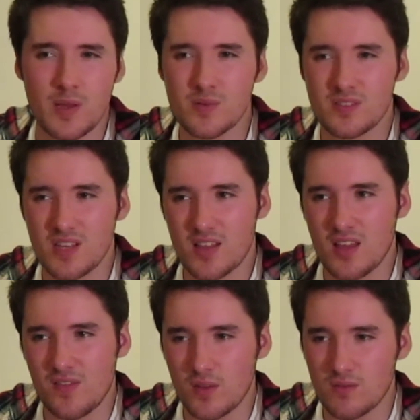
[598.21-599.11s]
People say
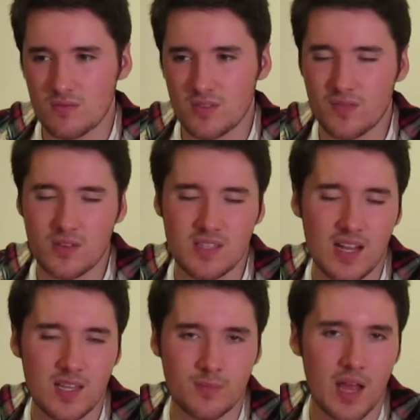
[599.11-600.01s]
that if you
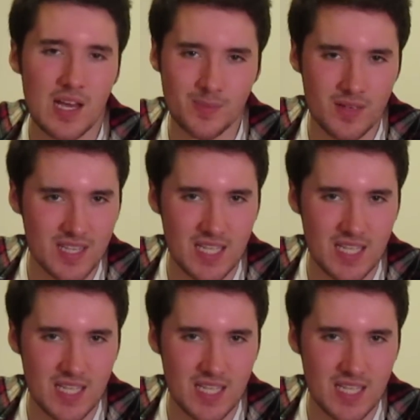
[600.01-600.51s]
tell them lies about